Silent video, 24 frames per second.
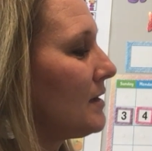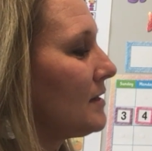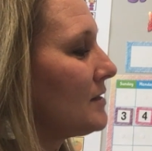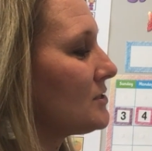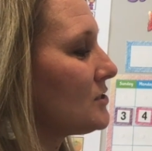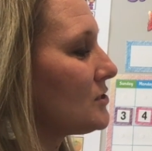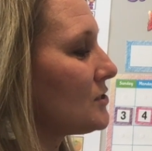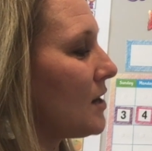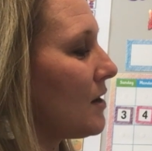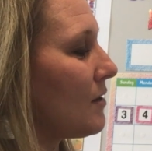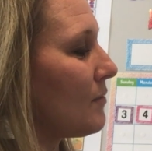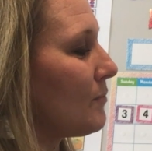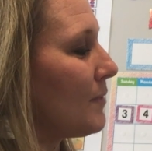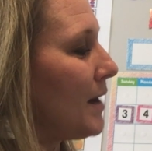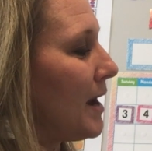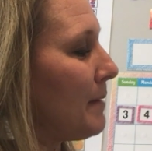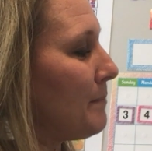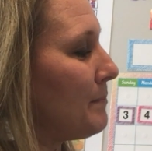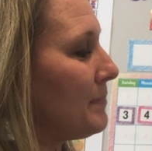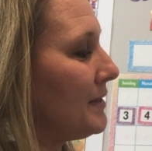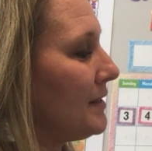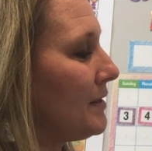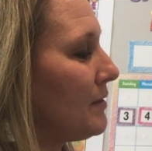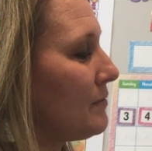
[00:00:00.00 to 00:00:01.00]
Start
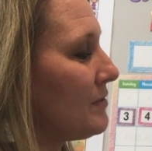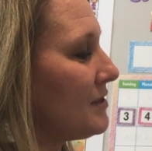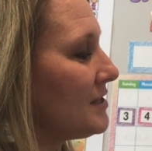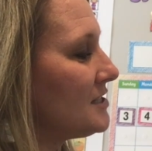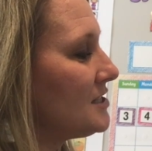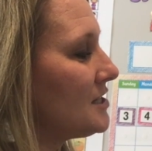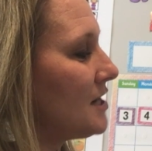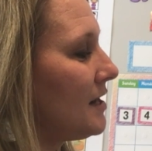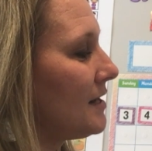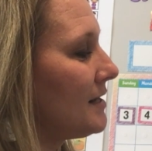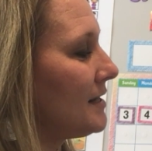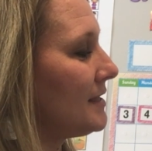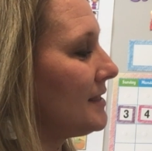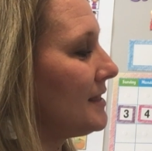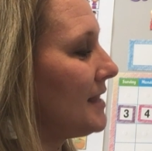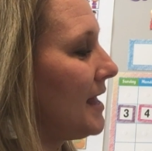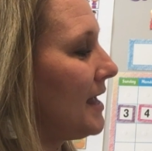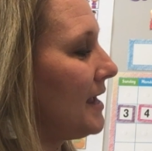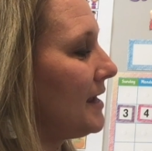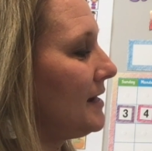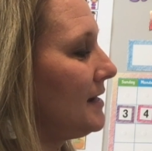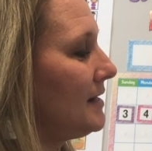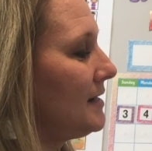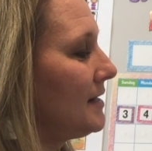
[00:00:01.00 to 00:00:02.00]
right below the dotted
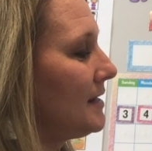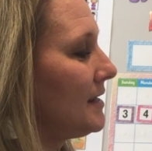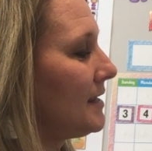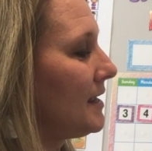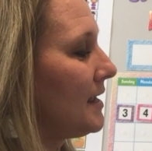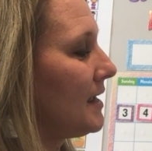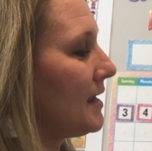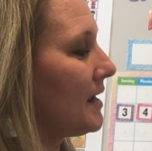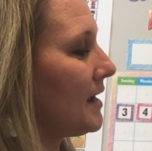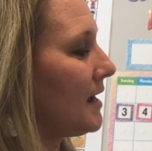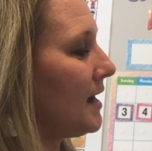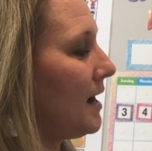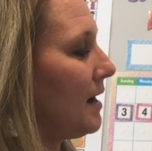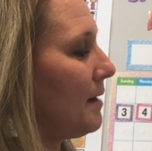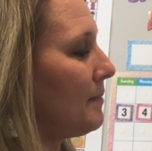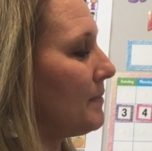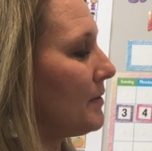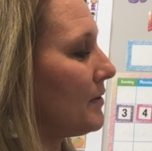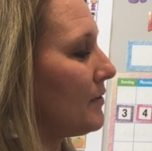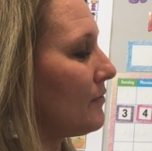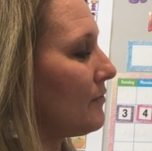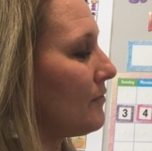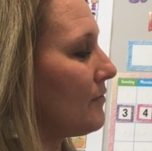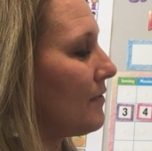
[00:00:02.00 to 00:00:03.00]
line,
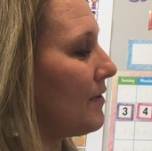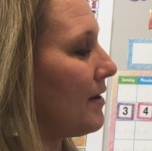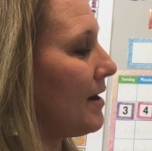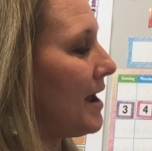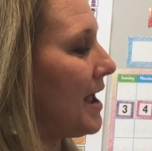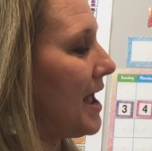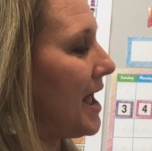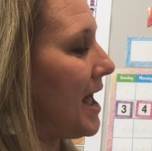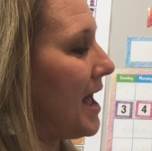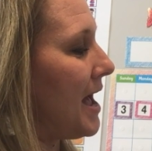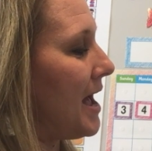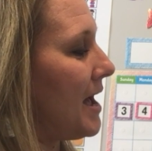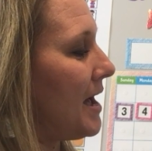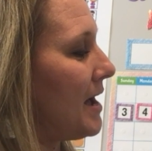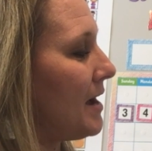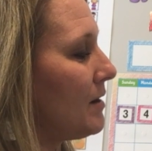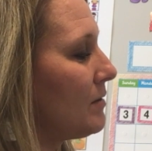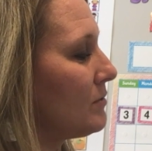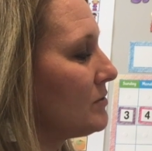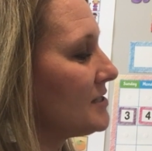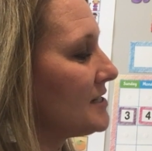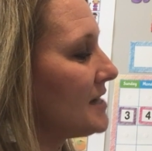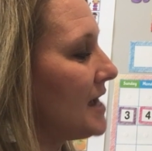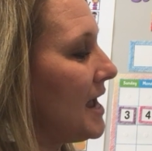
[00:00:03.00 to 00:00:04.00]
come
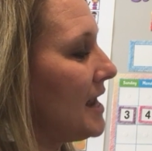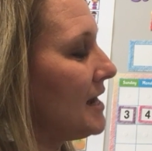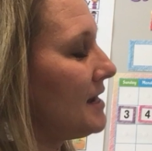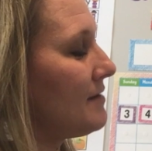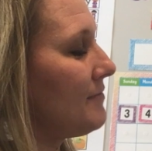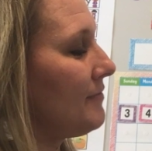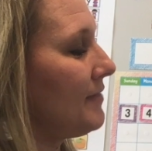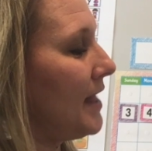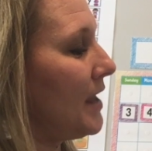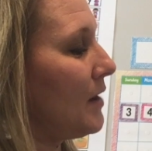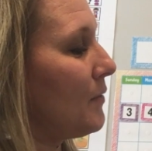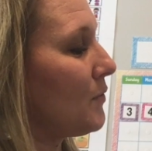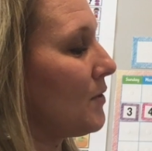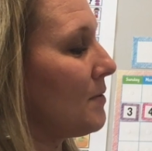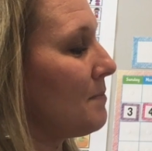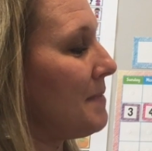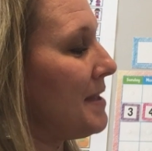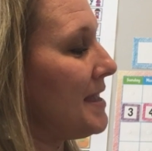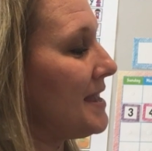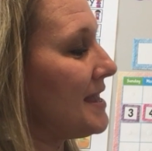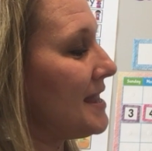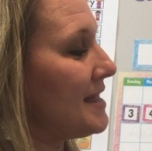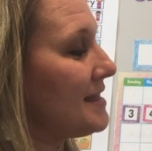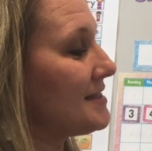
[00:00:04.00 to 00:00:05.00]
around, kind of like we're
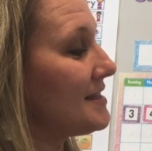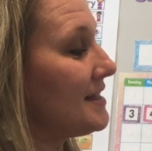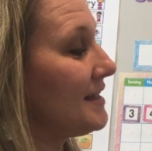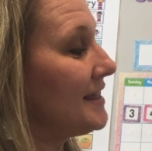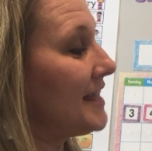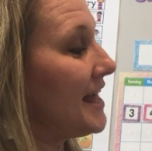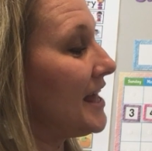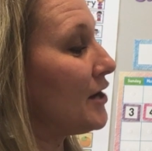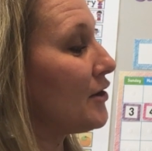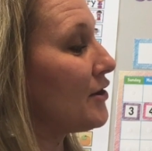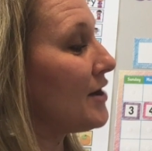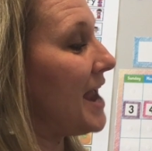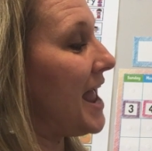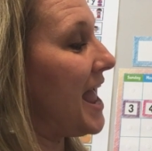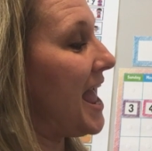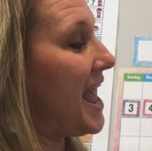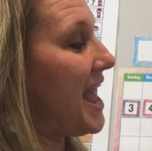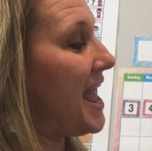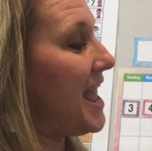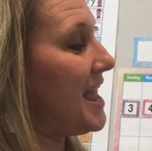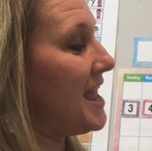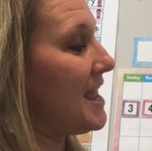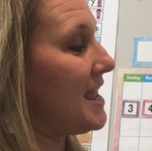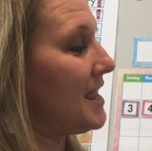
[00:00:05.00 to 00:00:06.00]
making the letter
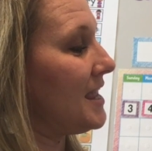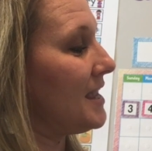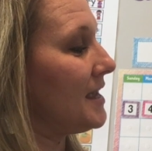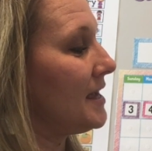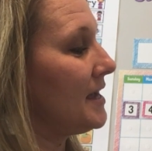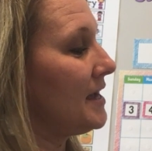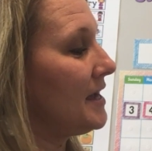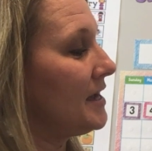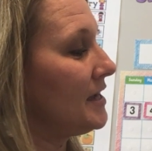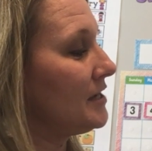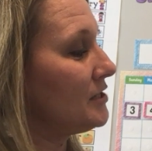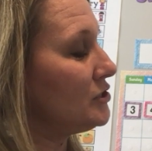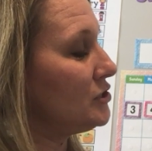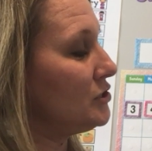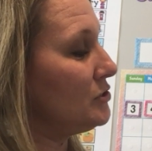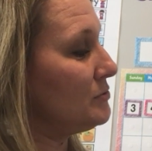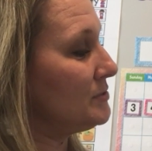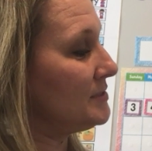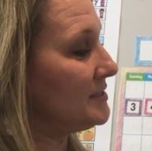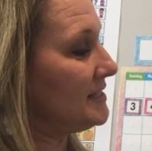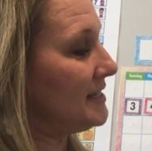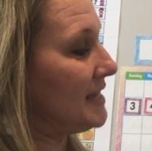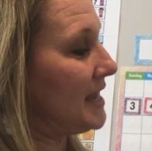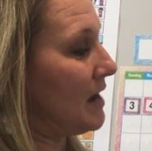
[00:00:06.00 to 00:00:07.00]
A. Do
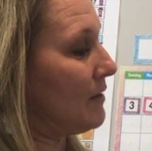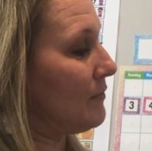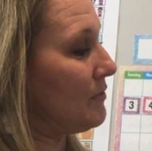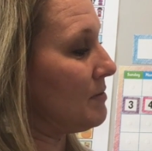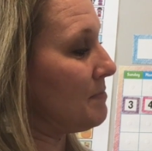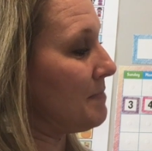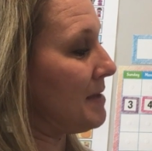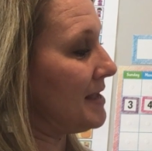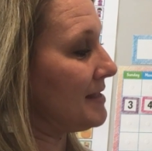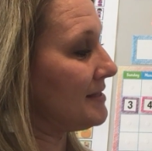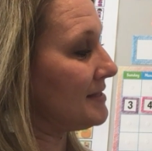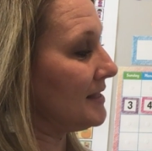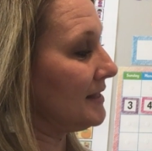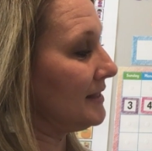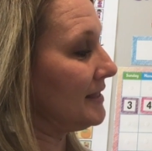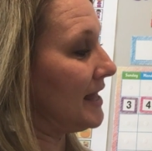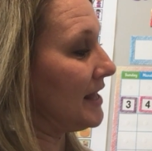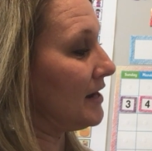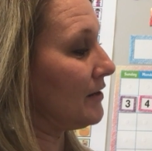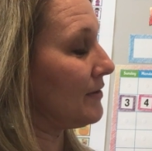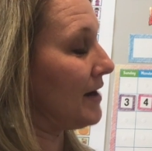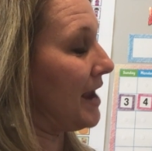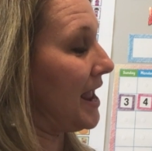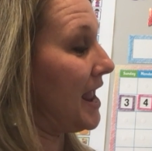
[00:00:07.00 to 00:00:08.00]
you see how we make the
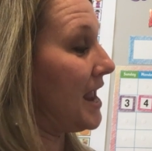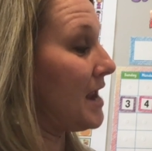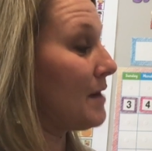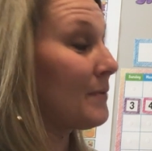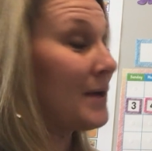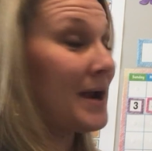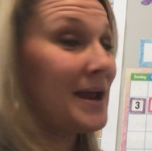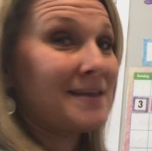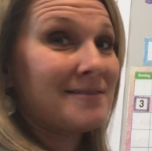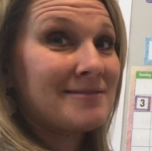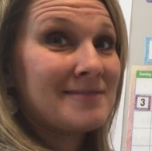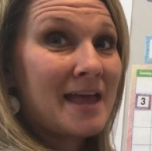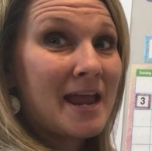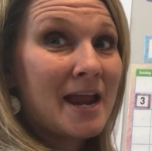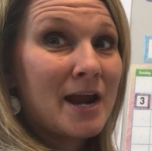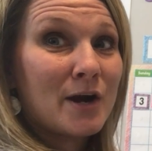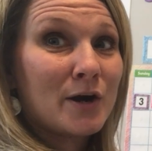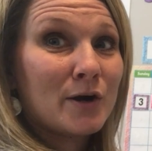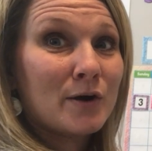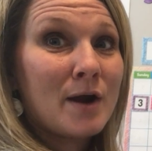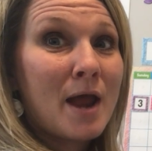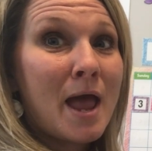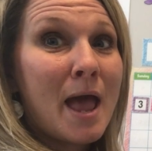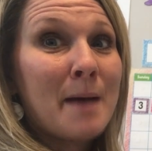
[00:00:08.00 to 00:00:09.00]
letter A right
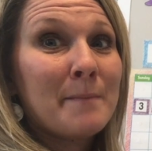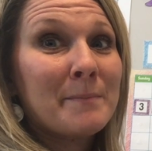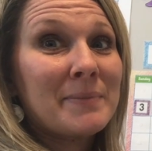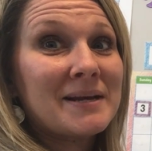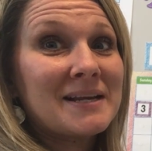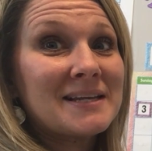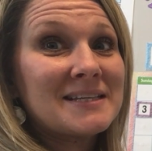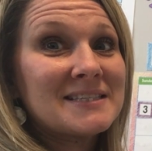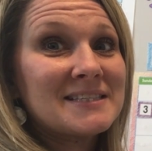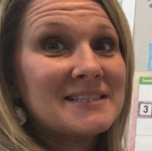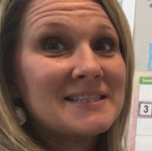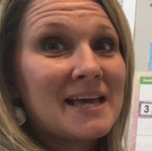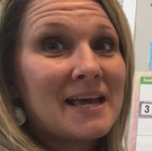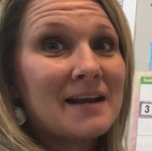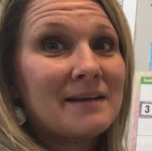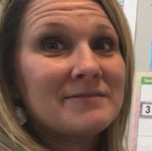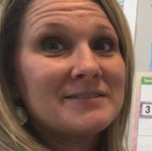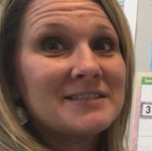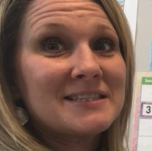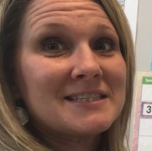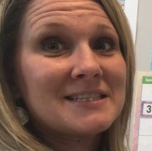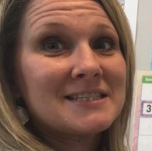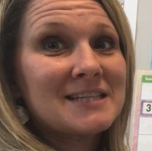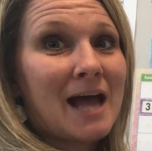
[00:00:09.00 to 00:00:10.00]
there? But instead of
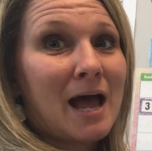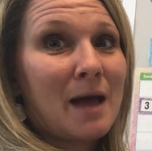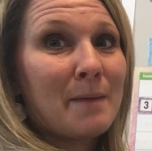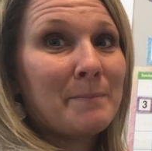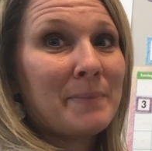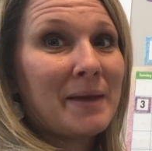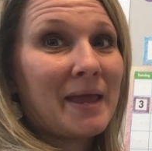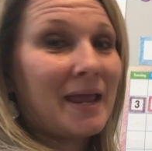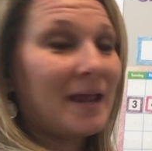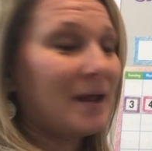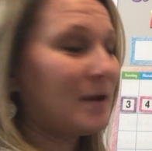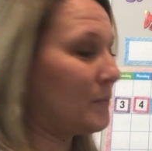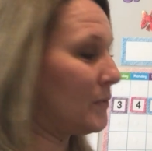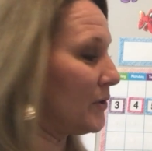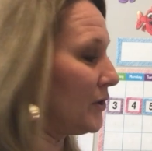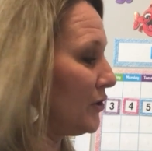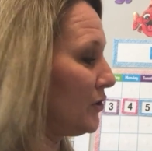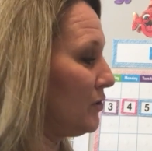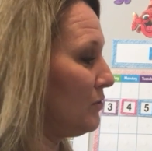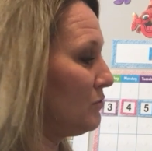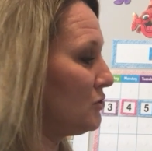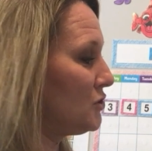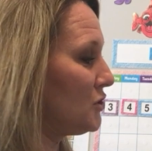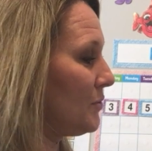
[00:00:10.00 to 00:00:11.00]
stopping, what are
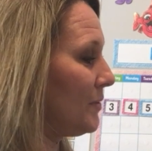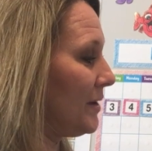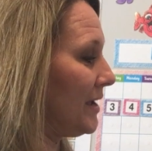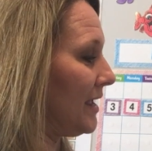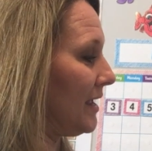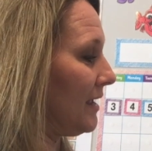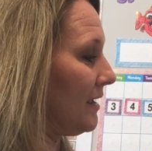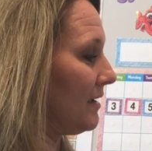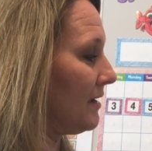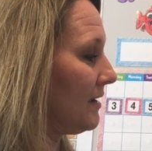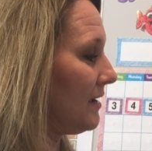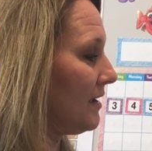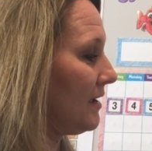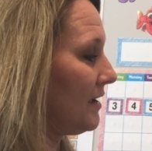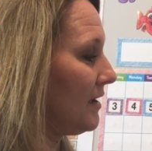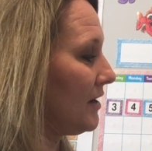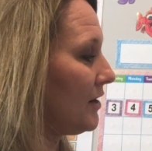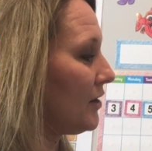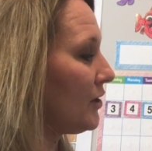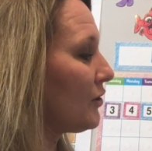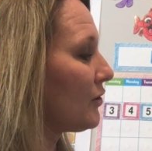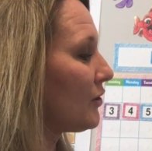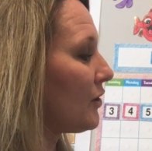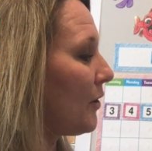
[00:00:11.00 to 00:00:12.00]
you doing?
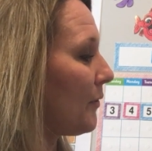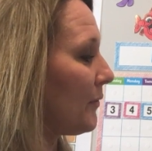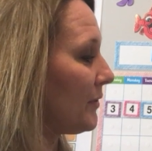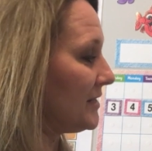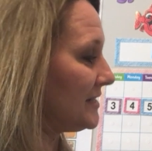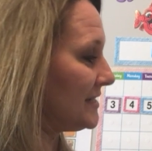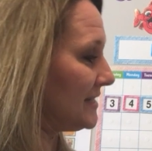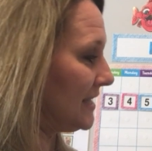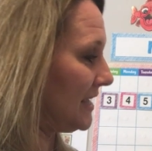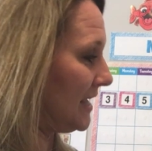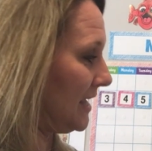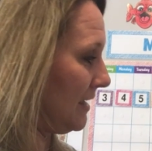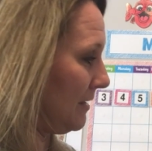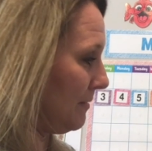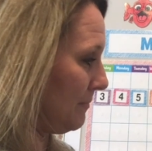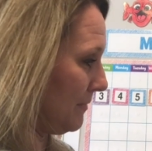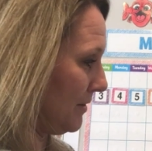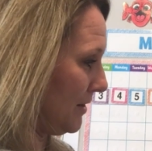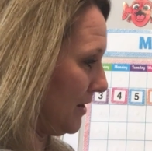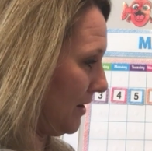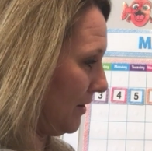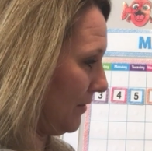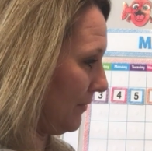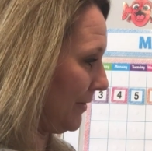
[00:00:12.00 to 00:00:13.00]
You're going to
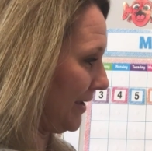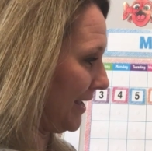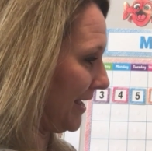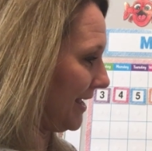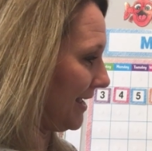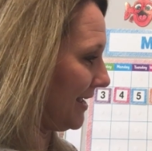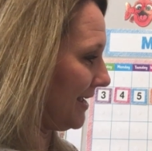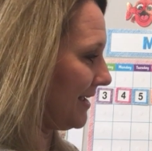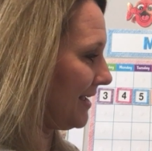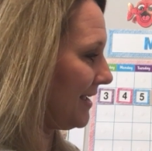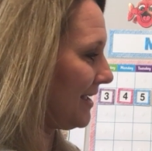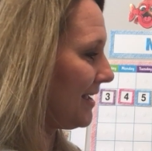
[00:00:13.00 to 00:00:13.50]
keep going.